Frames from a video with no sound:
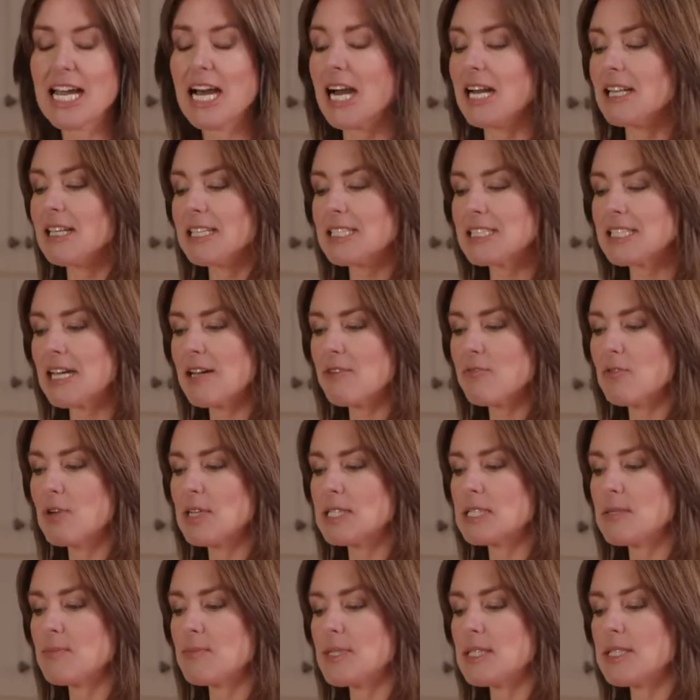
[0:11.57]
I like to have
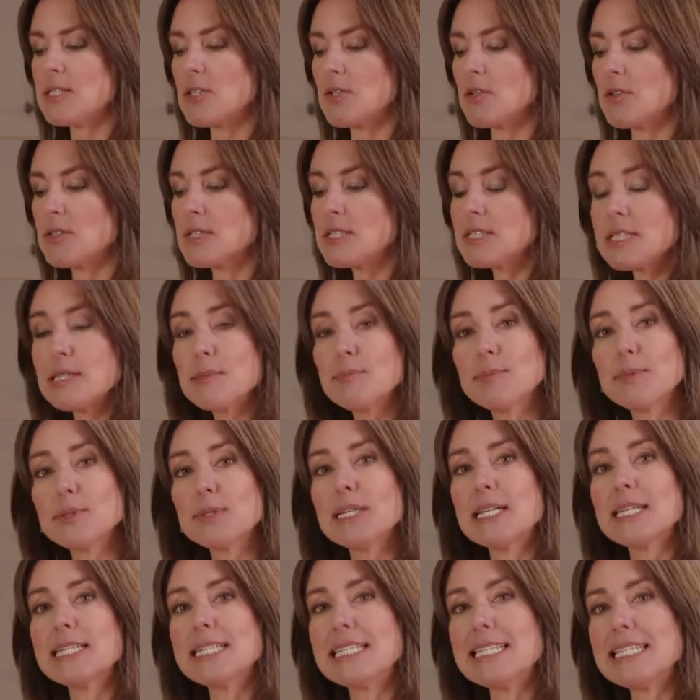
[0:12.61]
recipes that are simple and